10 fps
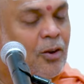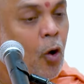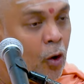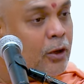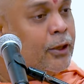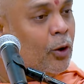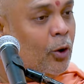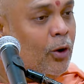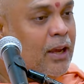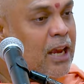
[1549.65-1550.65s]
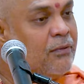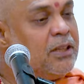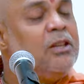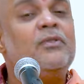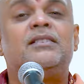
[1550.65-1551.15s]
Although
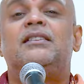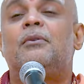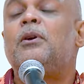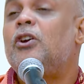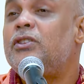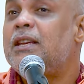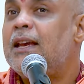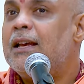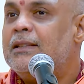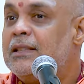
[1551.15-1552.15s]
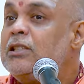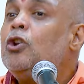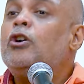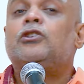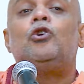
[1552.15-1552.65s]
everything was there. Because this is
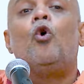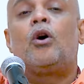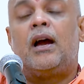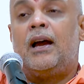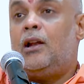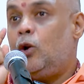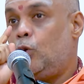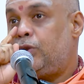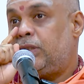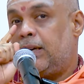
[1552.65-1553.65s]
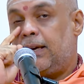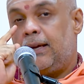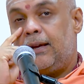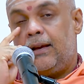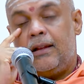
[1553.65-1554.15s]
not as lokaha, luche.
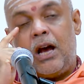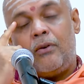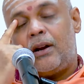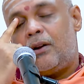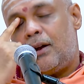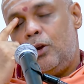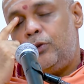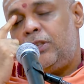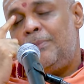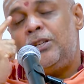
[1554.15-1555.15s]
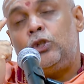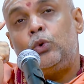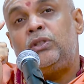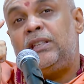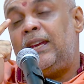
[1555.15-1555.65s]
Our luche means
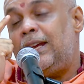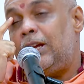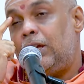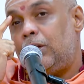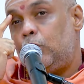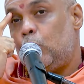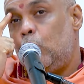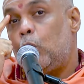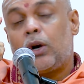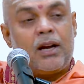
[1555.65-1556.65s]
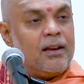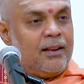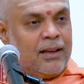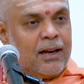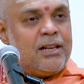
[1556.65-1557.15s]
to see, to look.
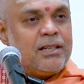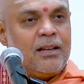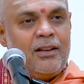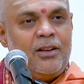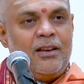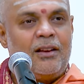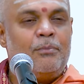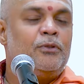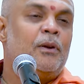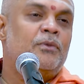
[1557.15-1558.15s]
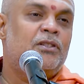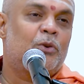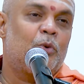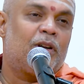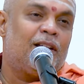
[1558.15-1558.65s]
English comes from this
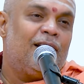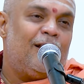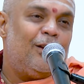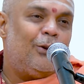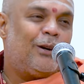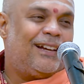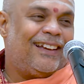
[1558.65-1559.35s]
root. Look.